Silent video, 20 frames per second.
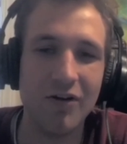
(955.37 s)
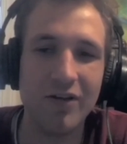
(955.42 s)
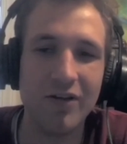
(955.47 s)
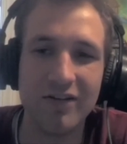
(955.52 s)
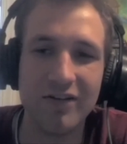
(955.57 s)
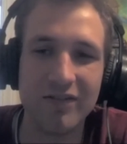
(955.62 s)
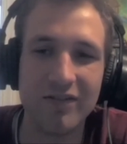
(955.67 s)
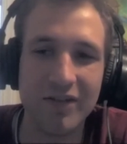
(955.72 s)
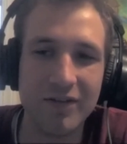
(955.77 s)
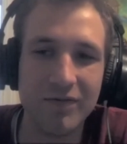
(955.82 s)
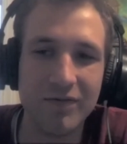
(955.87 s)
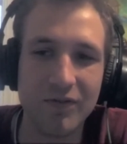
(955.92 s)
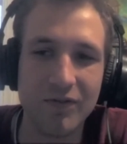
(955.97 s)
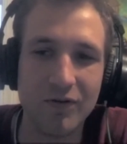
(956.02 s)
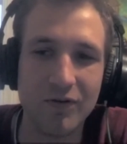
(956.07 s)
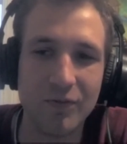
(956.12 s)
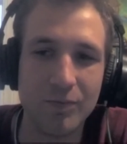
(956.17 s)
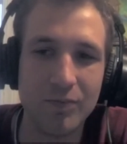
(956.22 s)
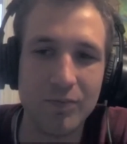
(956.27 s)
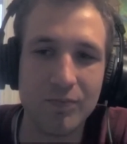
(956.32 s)
that stuff
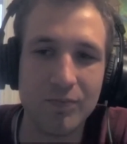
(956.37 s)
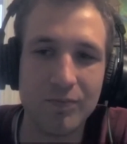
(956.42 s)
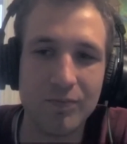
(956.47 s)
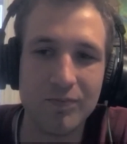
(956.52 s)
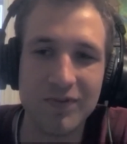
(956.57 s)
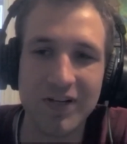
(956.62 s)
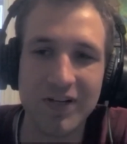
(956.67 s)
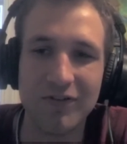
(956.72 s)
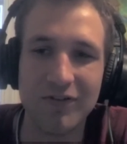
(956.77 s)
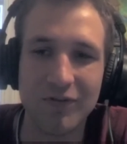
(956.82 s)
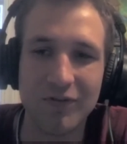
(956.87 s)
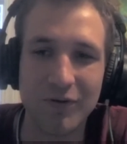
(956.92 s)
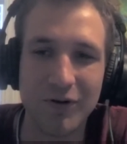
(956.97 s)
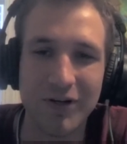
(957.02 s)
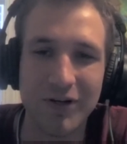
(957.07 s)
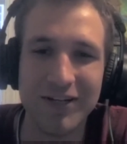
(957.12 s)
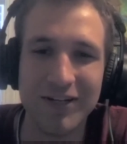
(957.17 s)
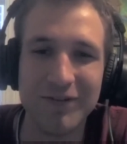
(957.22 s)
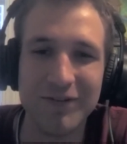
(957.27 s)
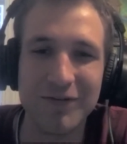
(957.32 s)
sounds
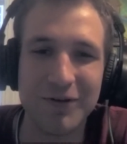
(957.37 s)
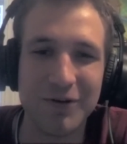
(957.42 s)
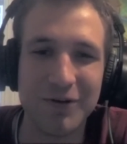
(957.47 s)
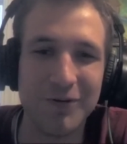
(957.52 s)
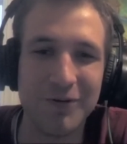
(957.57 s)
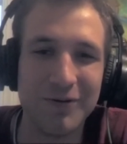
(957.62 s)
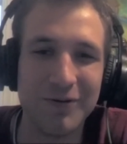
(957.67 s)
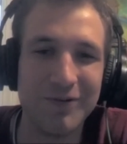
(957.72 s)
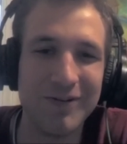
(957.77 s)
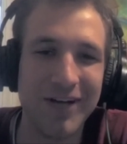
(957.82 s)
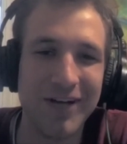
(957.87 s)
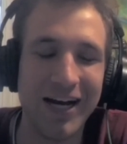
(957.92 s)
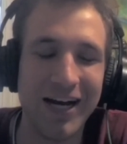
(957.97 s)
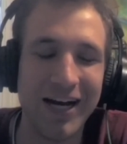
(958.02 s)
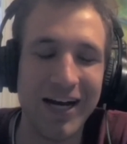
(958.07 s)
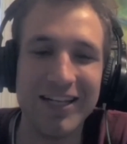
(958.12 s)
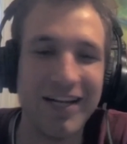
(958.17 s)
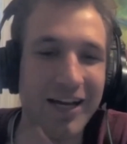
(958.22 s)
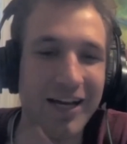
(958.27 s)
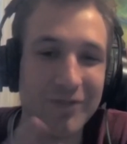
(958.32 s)
really difficult. I
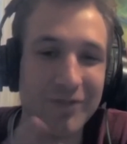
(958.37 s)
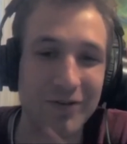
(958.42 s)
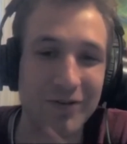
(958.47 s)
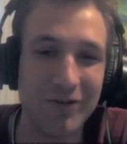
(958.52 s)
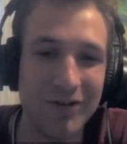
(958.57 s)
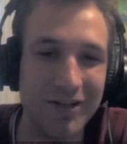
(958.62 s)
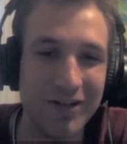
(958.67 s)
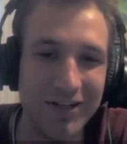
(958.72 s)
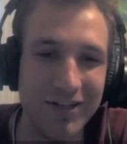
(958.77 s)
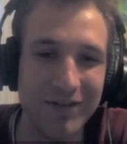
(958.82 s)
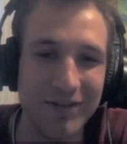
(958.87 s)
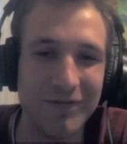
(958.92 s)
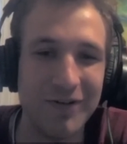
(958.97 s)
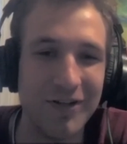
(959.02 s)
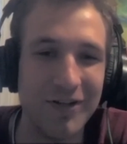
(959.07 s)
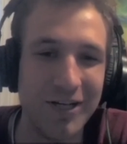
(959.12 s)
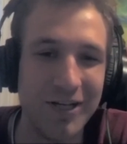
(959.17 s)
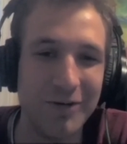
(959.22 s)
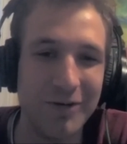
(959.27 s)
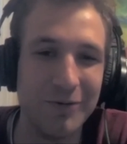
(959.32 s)
didn't have to learn a
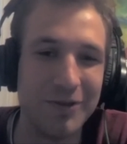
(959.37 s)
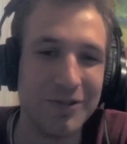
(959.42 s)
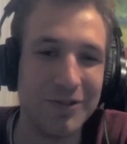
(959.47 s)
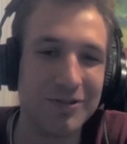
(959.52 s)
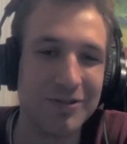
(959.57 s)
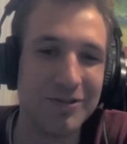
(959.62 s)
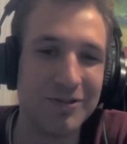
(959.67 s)
different language.